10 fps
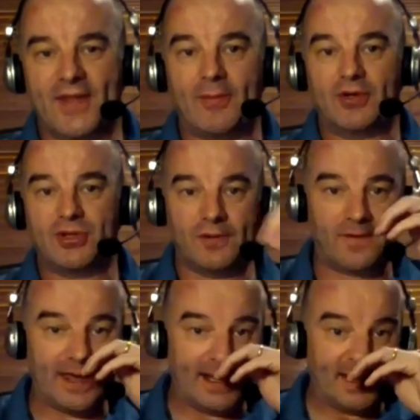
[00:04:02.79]
that which you
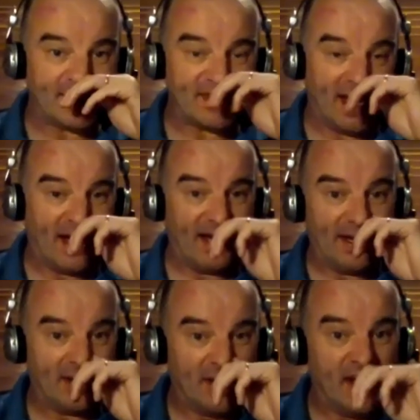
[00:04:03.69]
feel
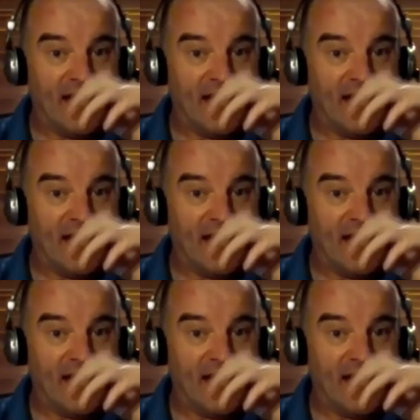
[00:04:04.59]
inside.